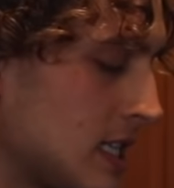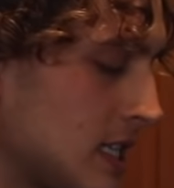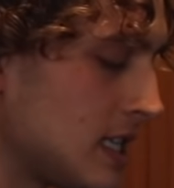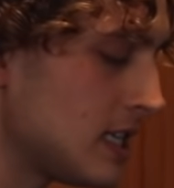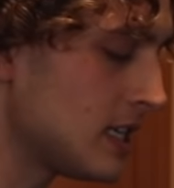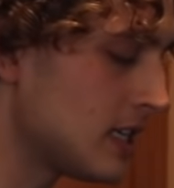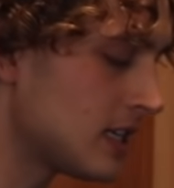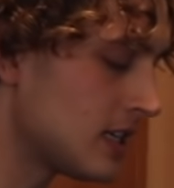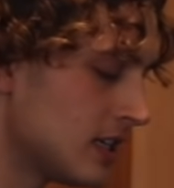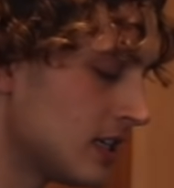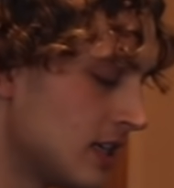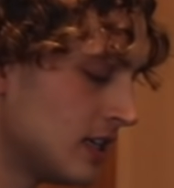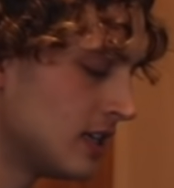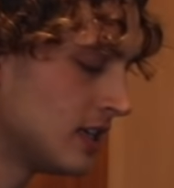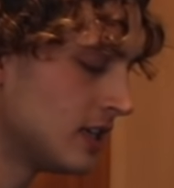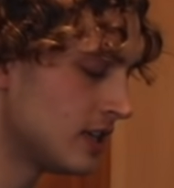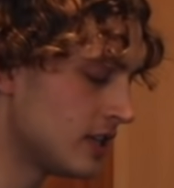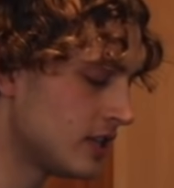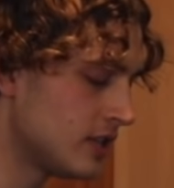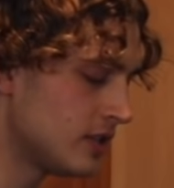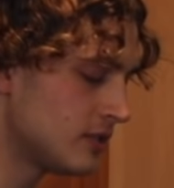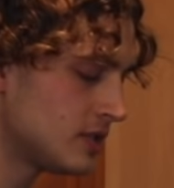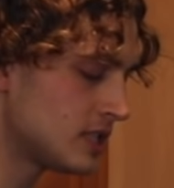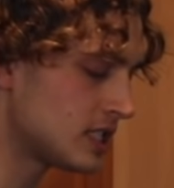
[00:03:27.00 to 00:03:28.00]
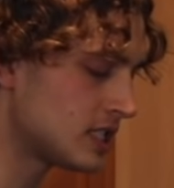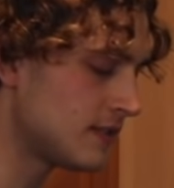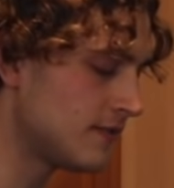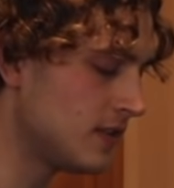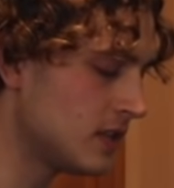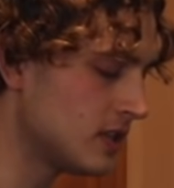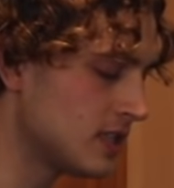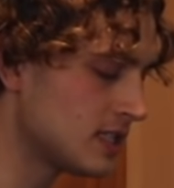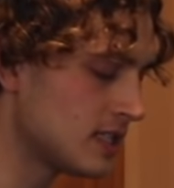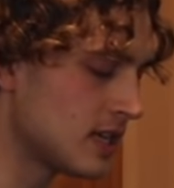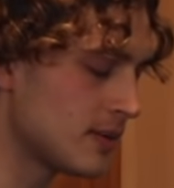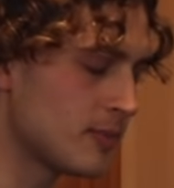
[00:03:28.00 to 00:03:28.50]
I think you just
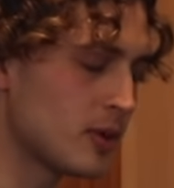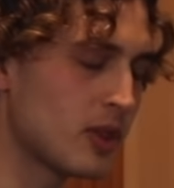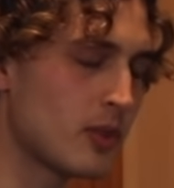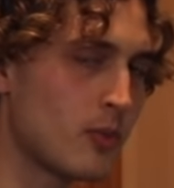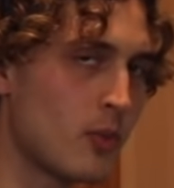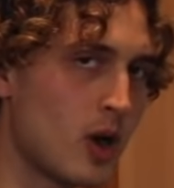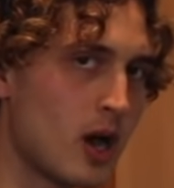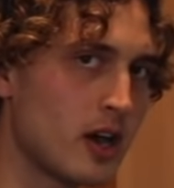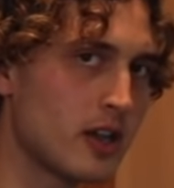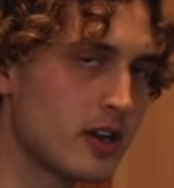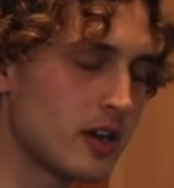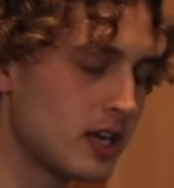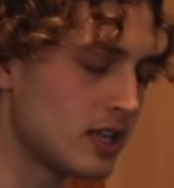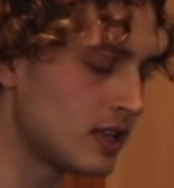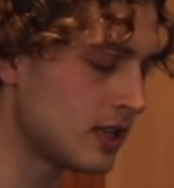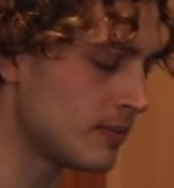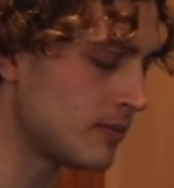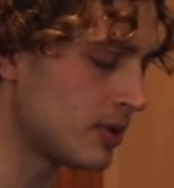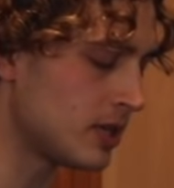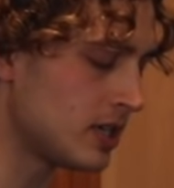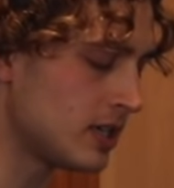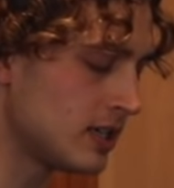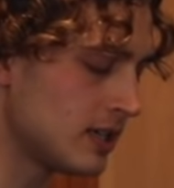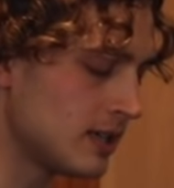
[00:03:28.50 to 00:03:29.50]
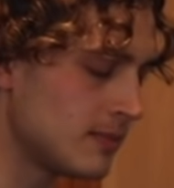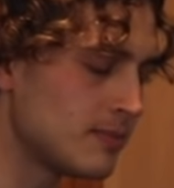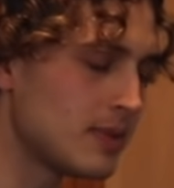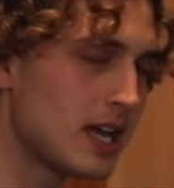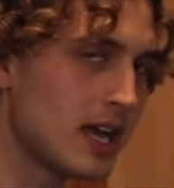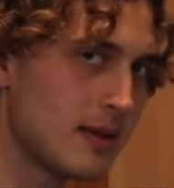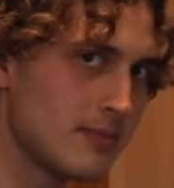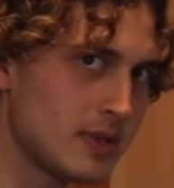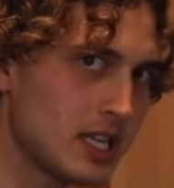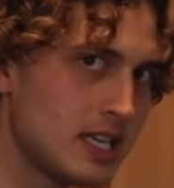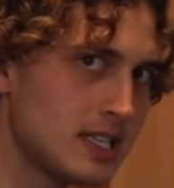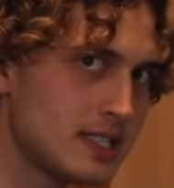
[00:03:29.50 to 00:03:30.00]
fill this up with water and then put it in, but
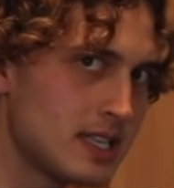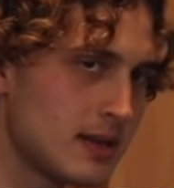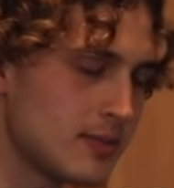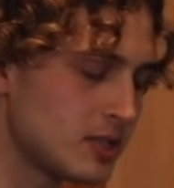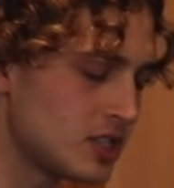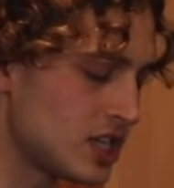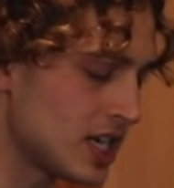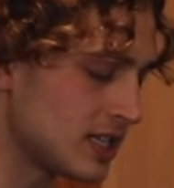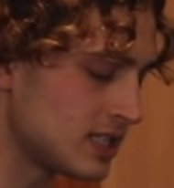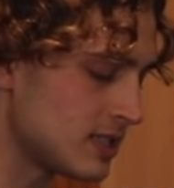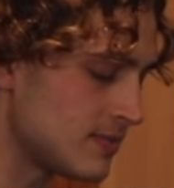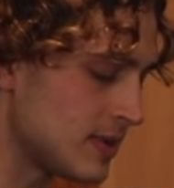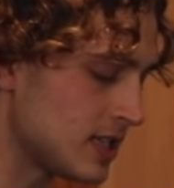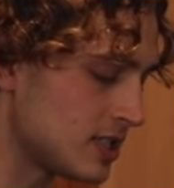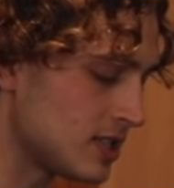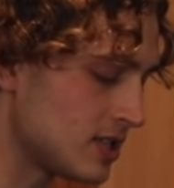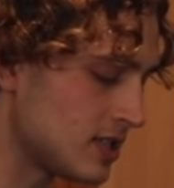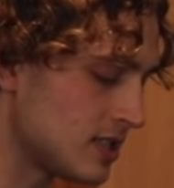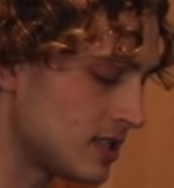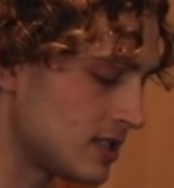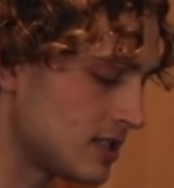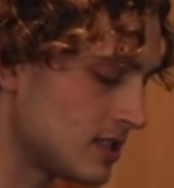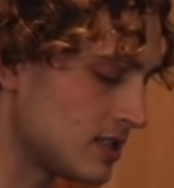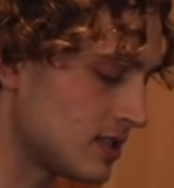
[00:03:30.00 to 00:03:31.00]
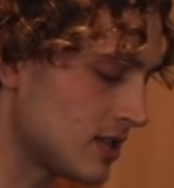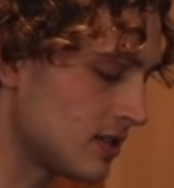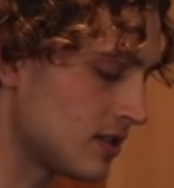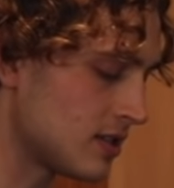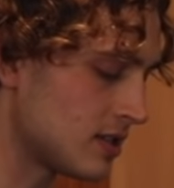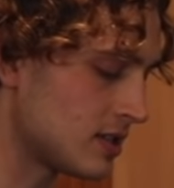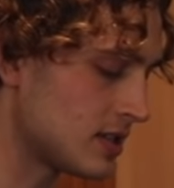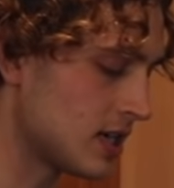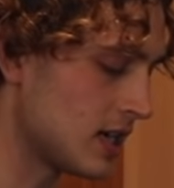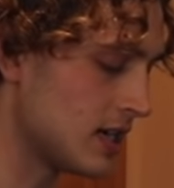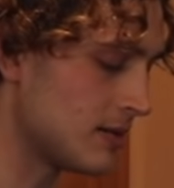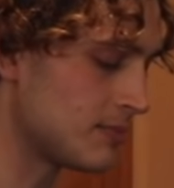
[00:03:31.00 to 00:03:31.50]
I'm gonna double check to make sure this is a
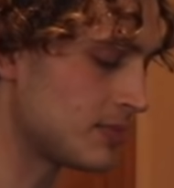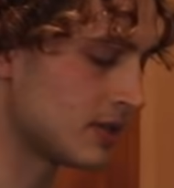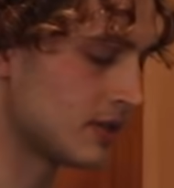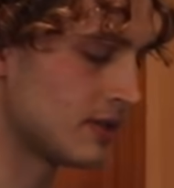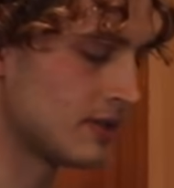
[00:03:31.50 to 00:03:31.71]
third cup.